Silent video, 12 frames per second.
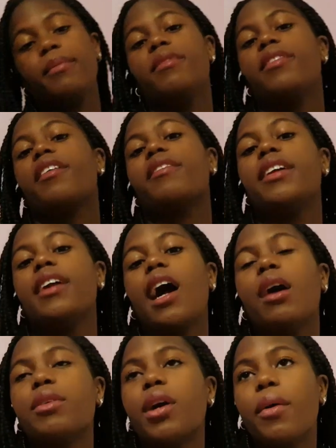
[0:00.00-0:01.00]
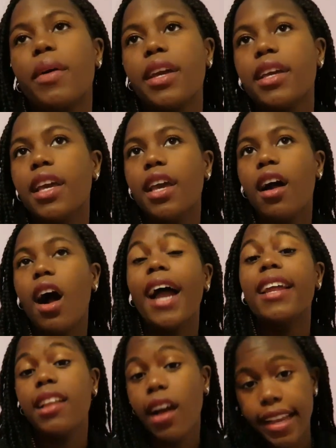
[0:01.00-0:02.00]
I'm very outgoing.
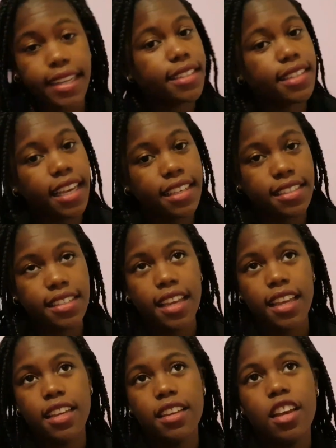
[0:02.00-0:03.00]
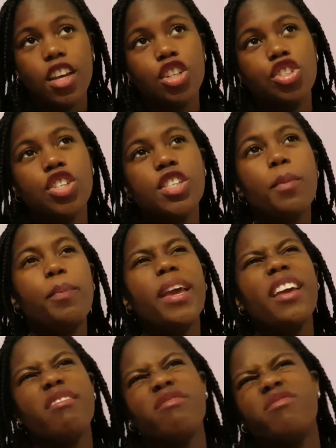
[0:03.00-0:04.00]
I like Daisy.
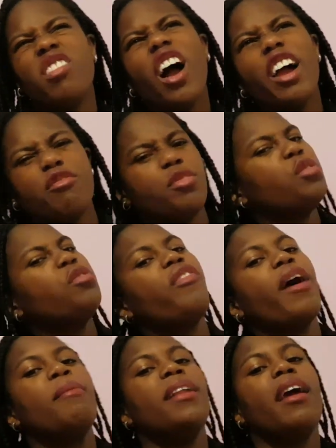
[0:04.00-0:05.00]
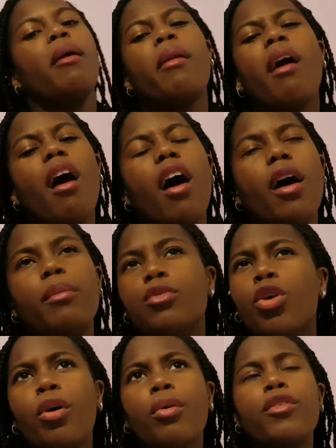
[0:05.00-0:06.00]
She's a bit like real feminine.
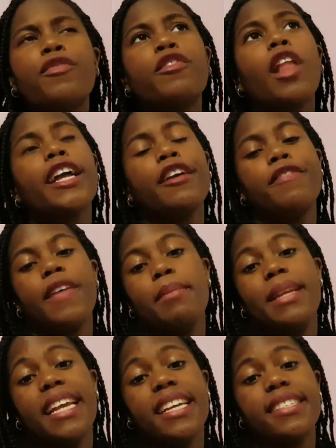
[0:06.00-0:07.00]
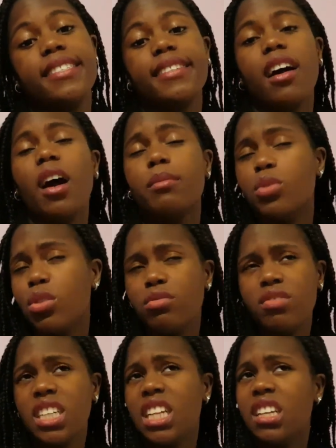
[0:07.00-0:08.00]
Not like a feminist.
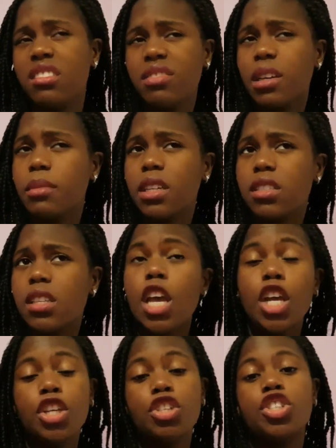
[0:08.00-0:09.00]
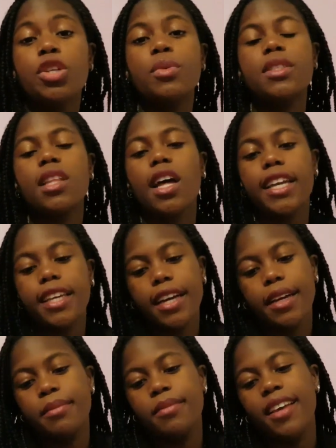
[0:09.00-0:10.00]
I'm not really feminist. She was
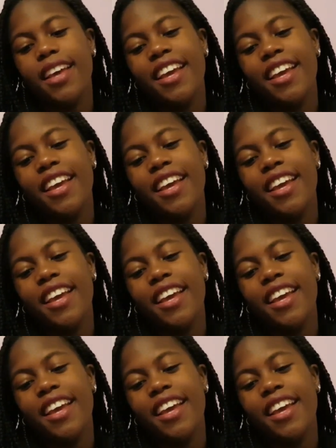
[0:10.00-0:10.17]
like